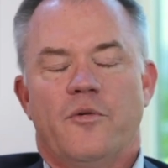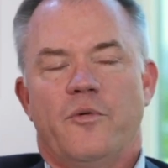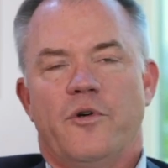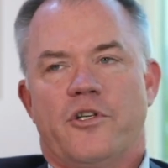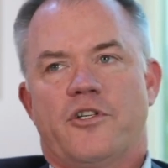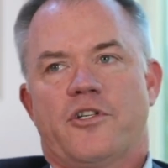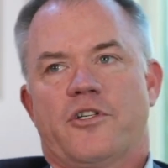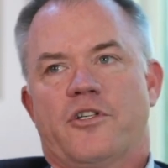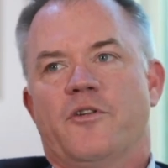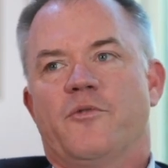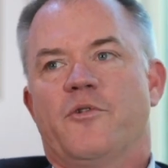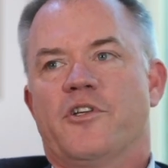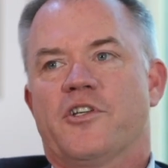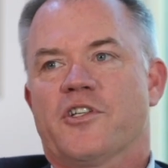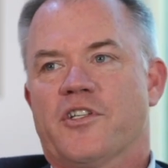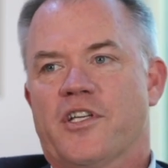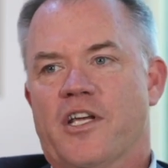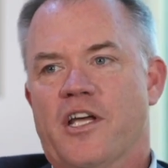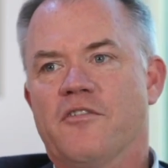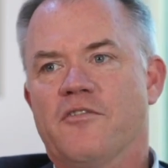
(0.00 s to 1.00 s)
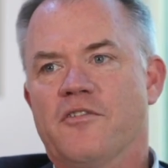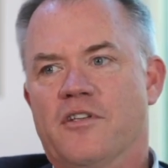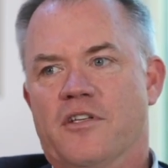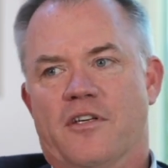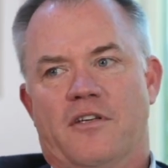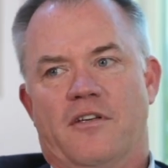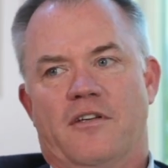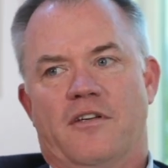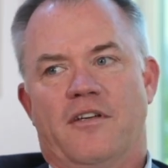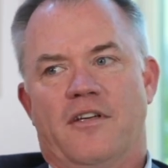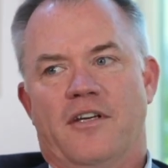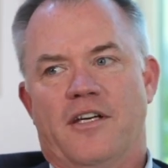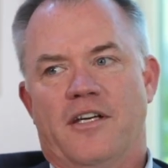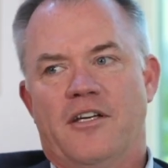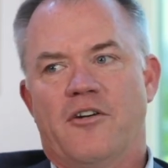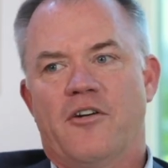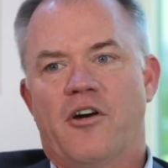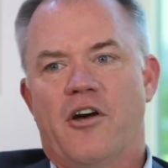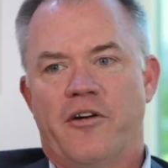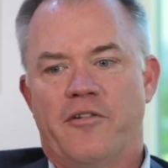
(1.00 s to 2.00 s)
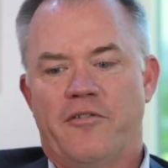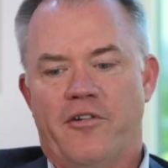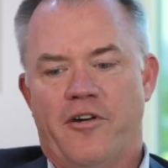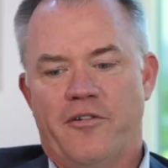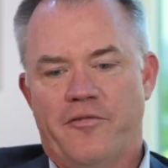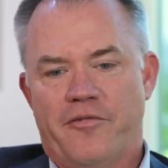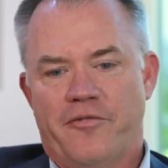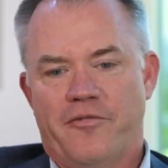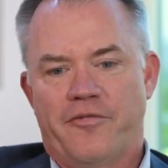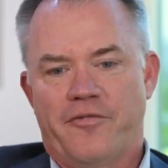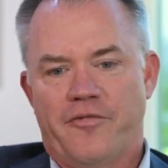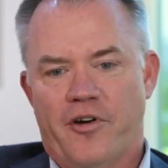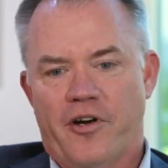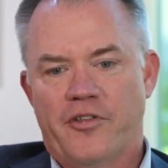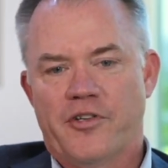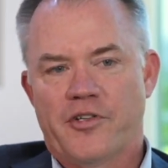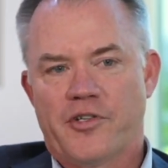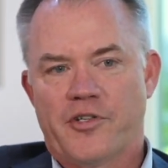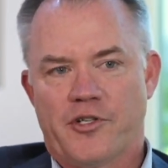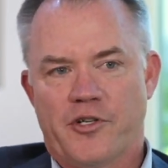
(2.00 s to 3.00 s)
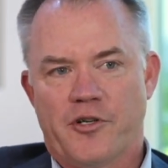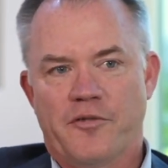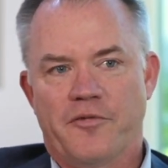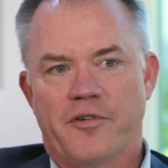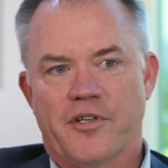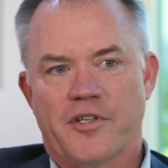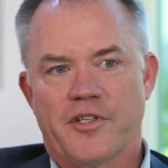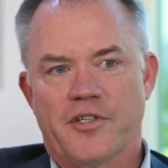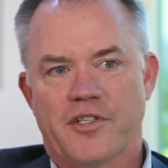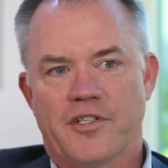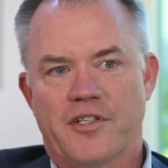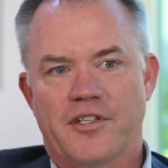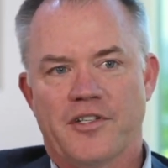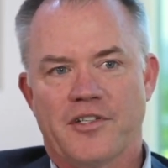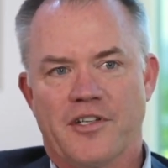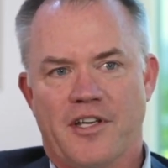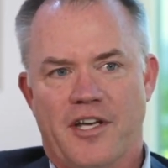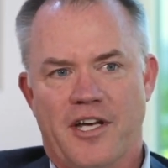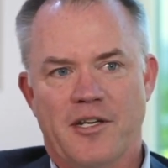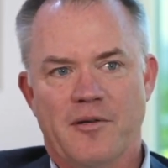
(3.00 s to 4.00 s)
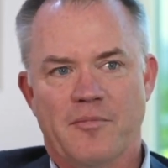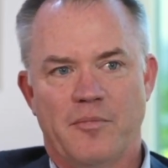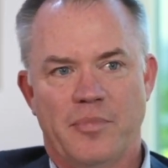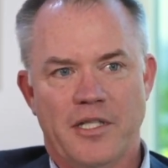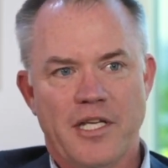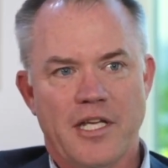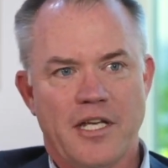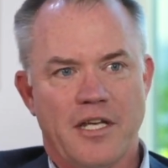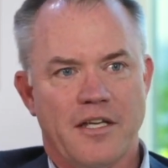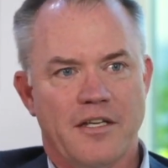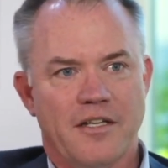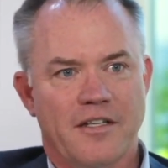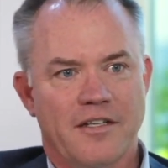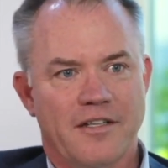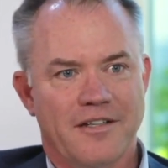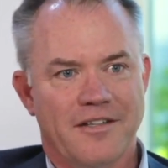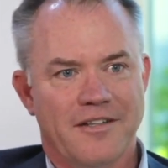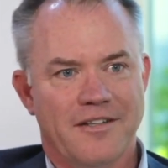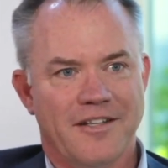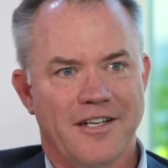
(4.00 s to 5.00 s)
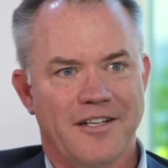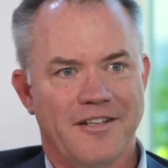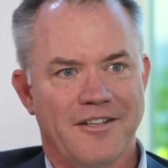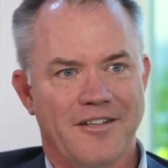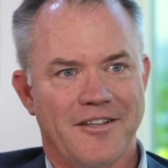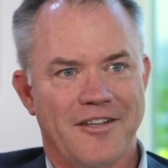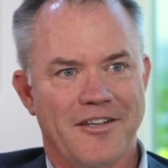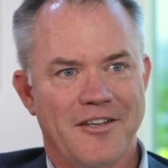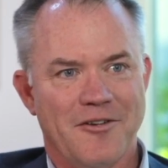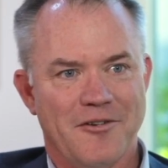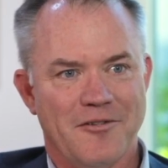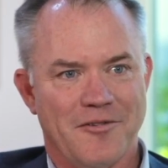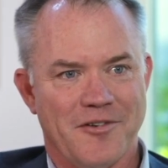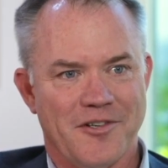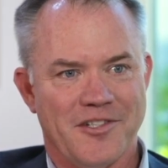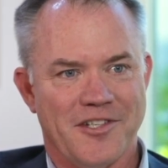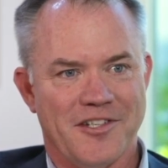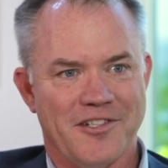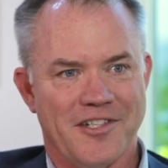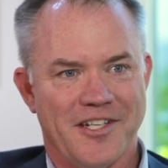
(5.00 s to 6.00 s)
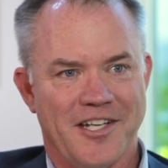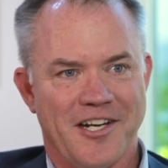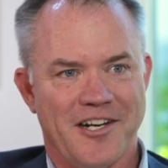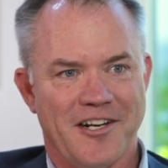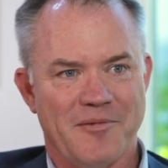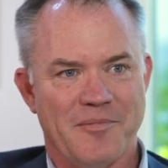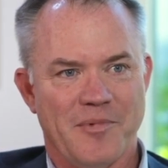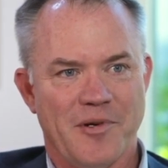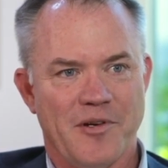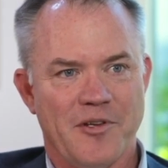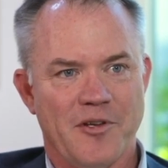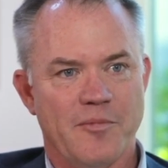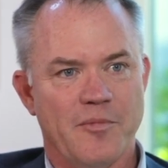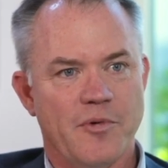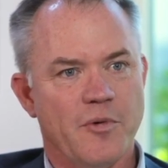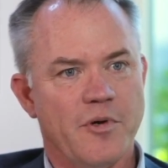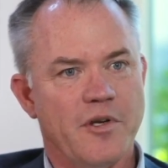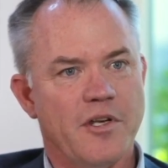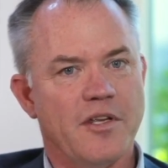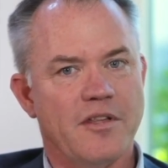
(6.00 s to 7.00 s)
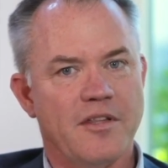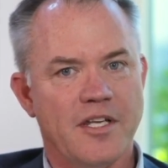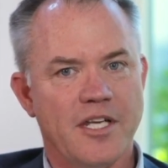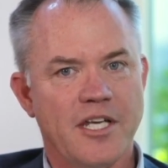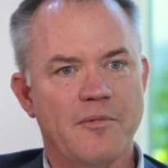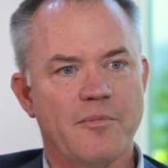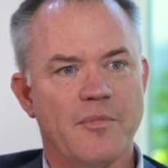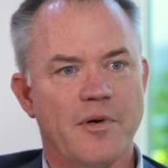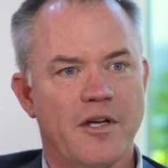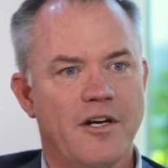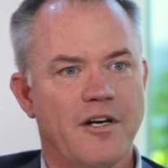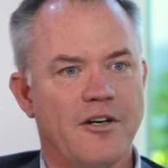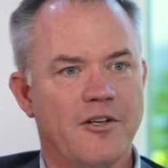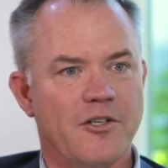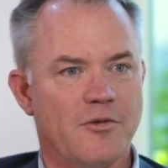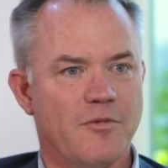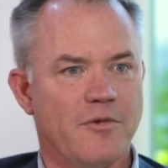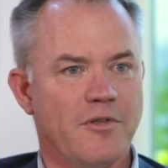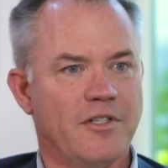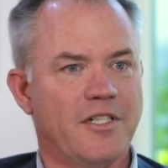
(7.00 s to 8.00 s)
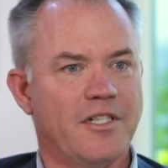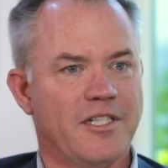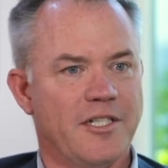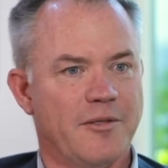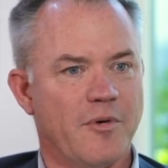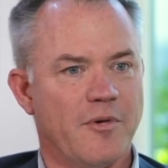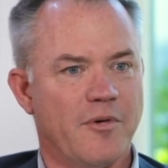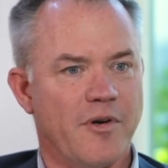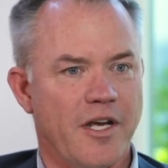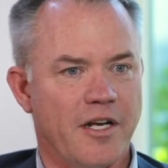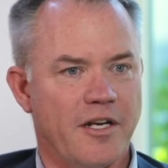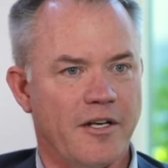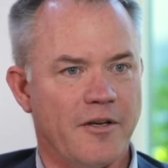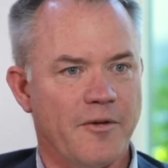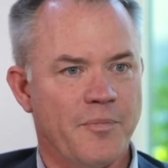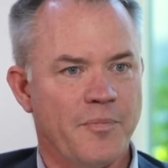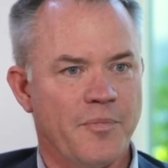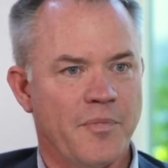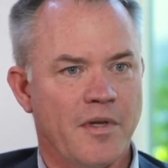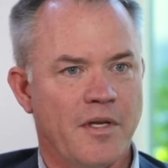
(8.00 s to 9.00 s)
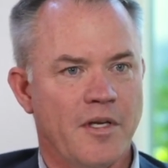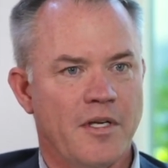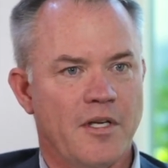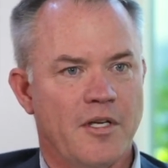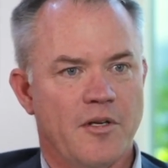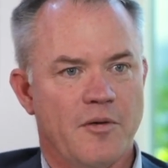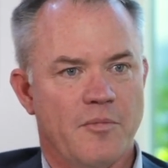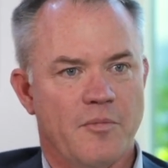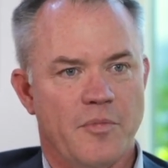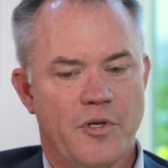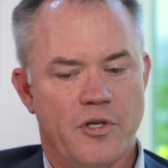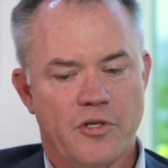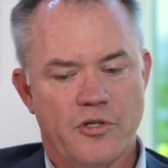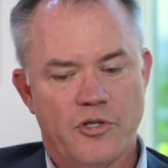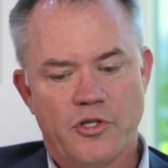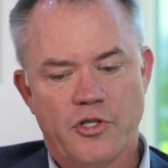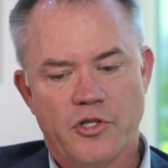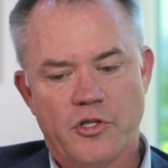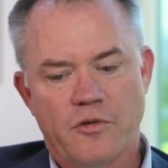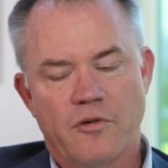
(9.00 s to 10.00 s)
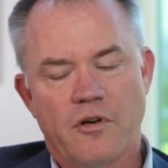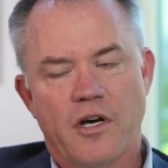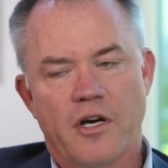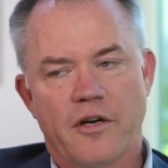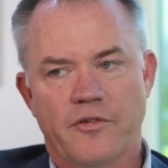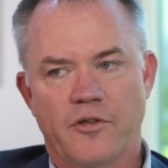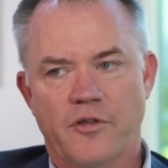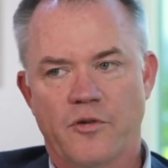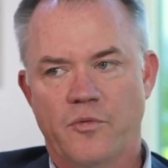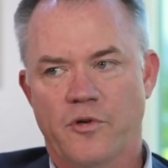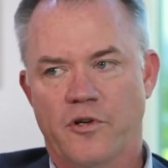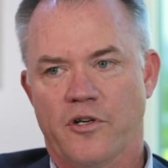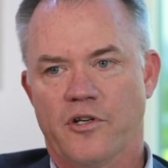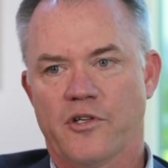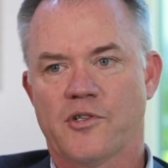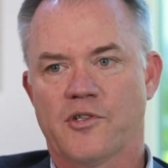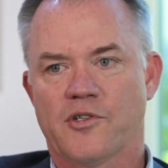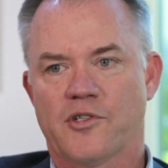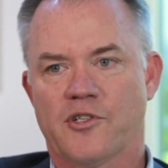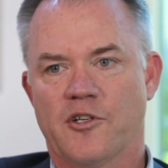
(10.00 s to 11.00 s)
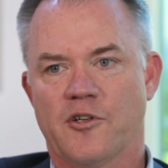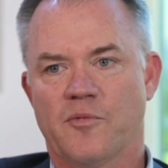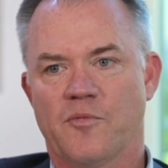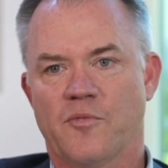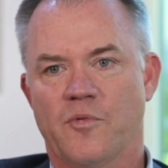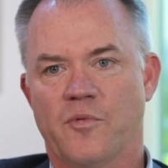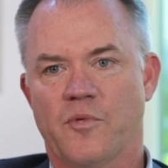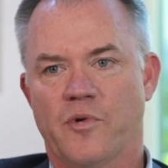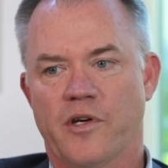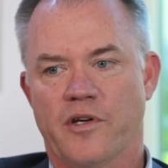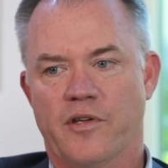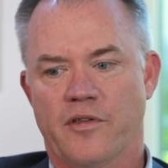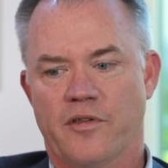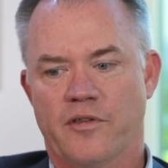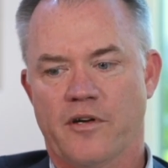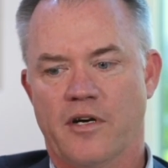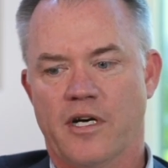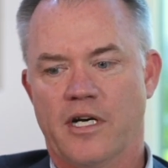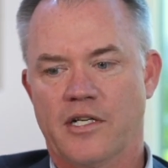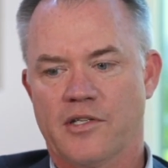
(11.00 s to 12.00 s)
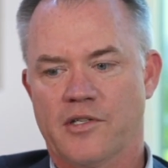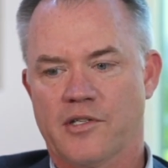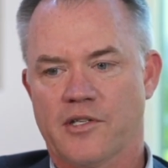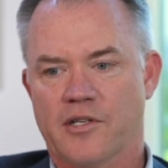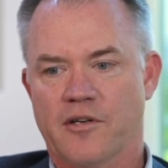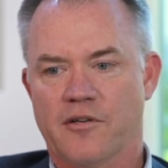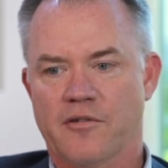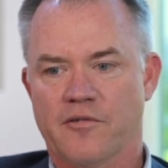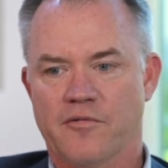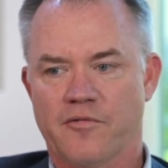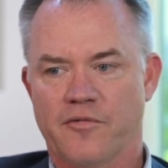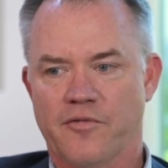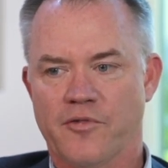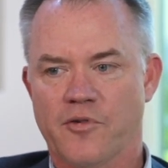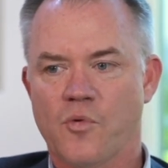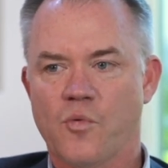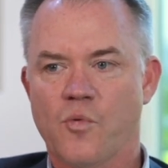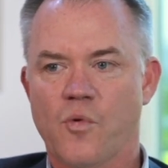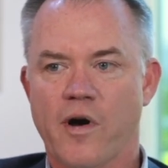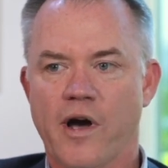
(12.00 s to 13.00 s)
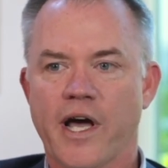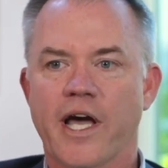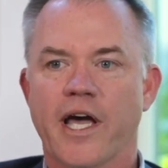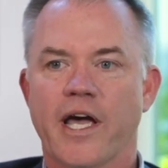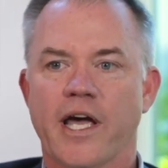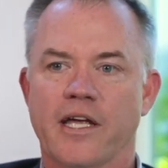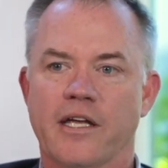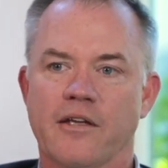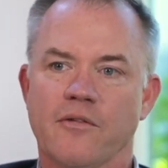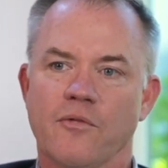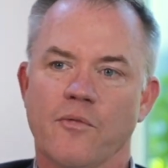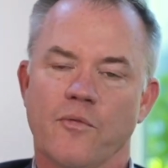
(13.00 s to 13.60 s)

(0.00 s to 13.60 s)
Which sounds, on the surface is kind of bleak, that the universe doesn't care about you. But when you think about it, it's really liberating. Because so often we're consumed with thoughts of, why